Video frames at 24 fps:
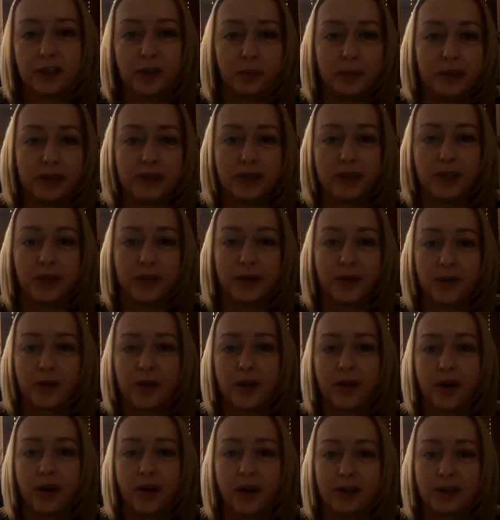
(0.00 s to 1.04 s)
So basically
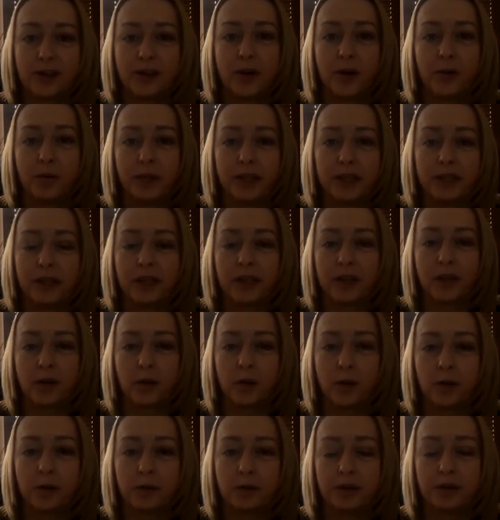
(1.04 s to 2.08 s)
you're not going like
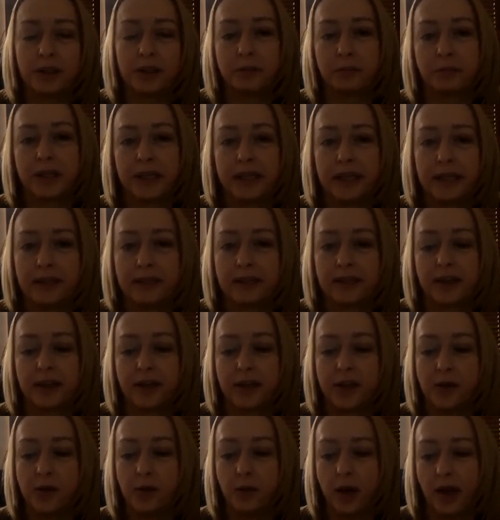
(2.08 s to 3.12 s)
all over the place.
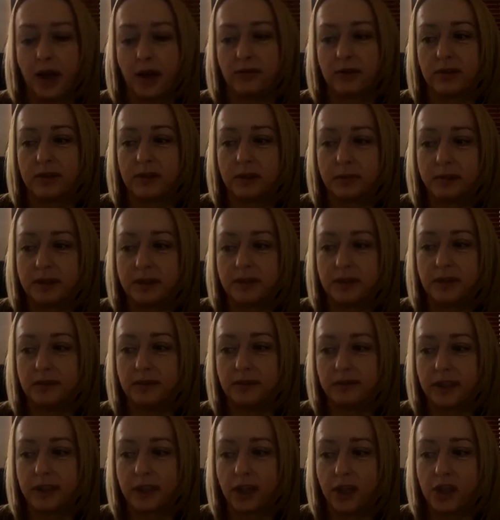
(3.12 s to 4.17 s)
Like you have a
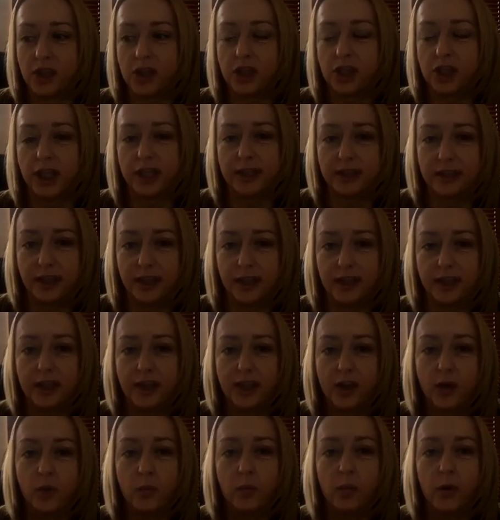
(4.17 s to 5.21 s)
specific agenda
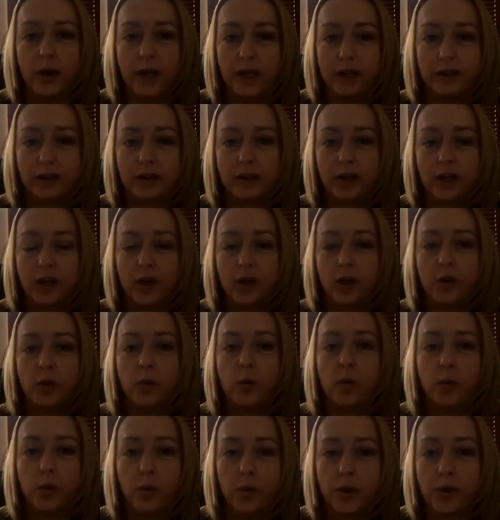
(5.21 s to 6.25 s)
with
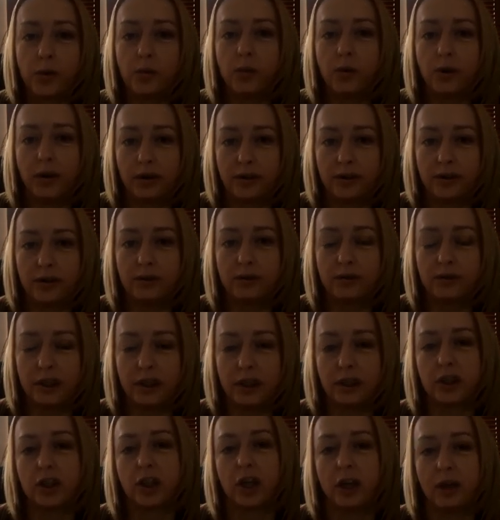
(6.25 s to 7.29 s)
who you want to
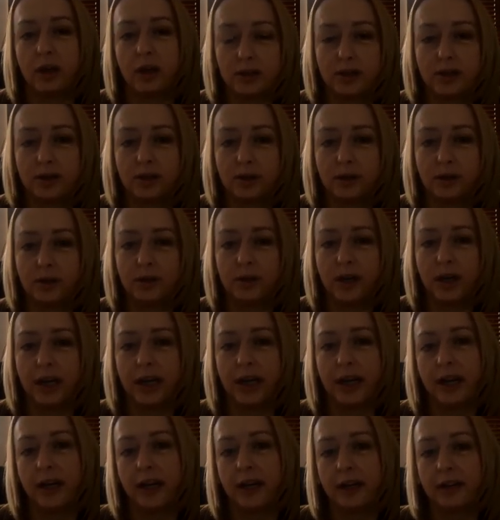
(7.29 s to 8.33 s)
reach out to
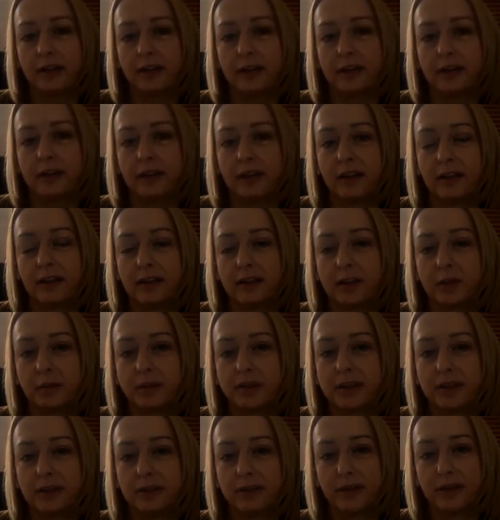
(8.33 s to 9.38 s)
and
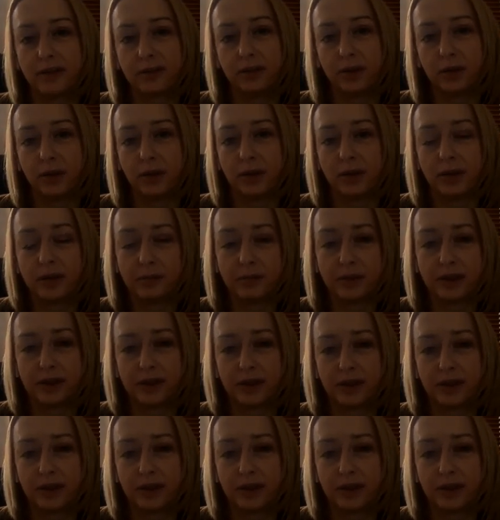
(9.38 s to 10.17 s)
specific follow-ups.